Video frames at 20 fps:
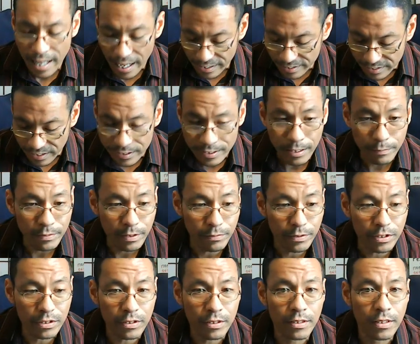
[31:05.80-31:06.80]
that is
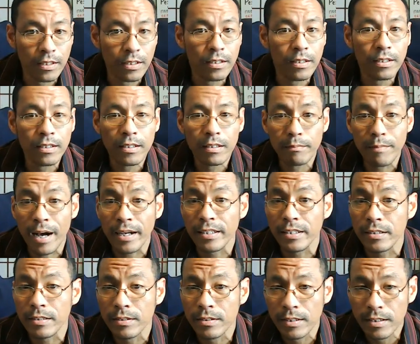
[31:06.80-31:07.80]
acceptable by
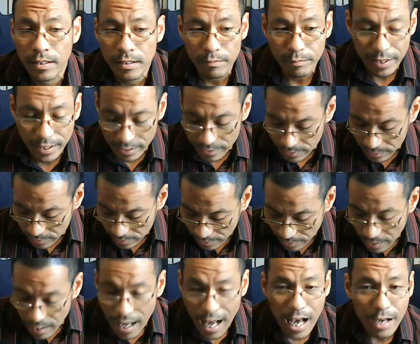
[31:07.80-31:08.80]
you,
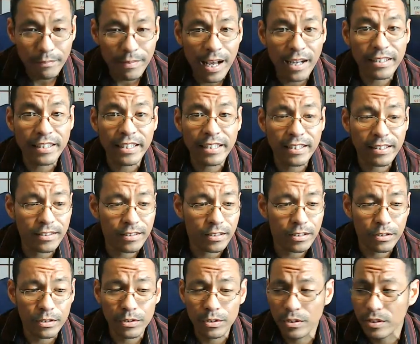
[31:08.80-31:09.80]
because I'm not here
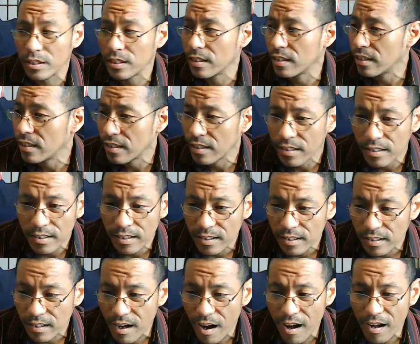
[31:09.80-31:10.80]
to
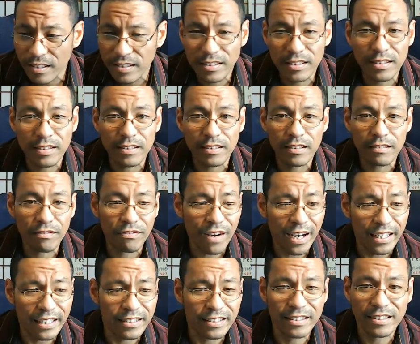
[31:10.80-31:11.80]
cause
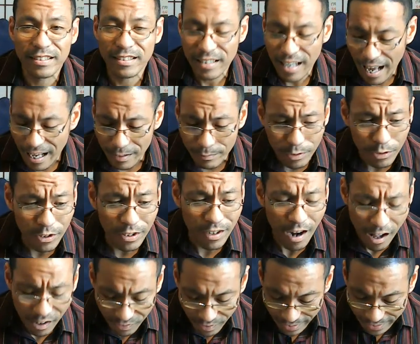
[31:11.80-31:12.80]
fights. I abhor
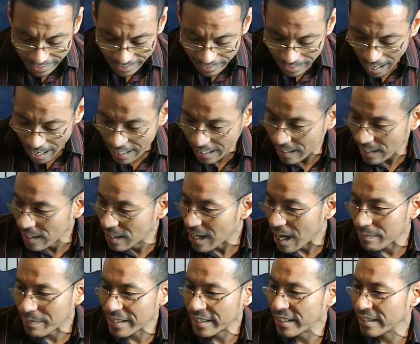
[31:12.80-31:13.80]
all fighting.
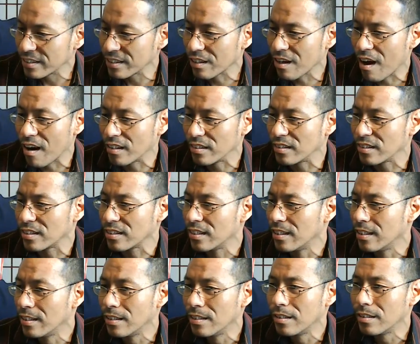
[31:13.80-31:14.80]
I'm not here to cause
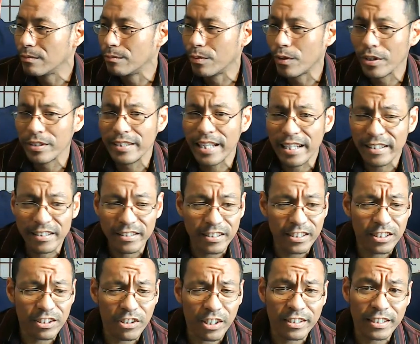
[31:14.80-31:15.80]
more death and
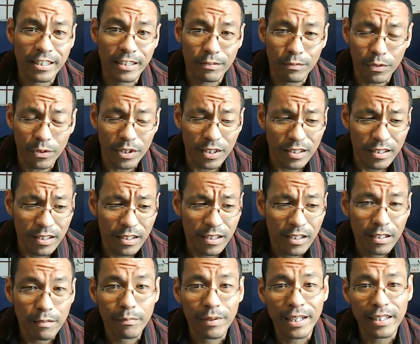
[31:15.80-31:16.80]
destruction and war,
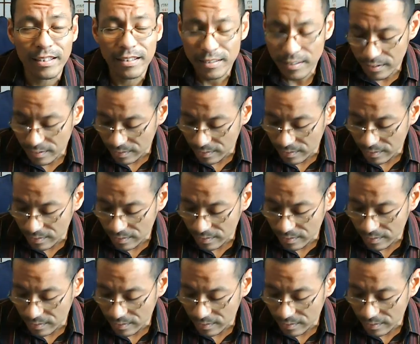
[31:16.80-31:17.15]
but